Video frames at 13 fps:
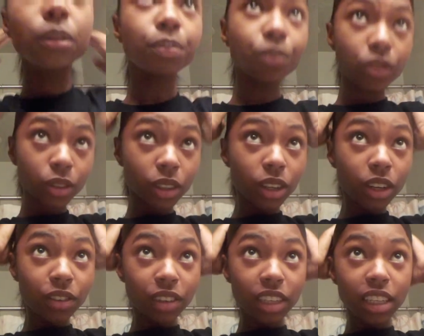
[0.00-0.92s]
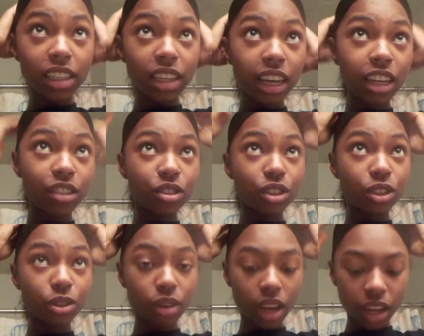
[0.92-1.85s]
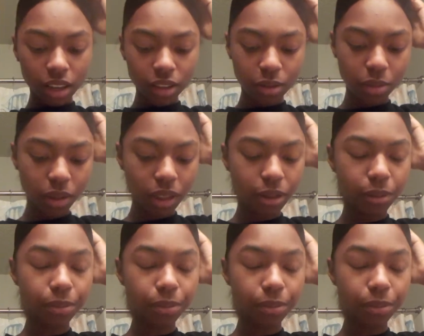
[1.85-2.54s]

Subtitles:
So it don't really need to last for 2 days, but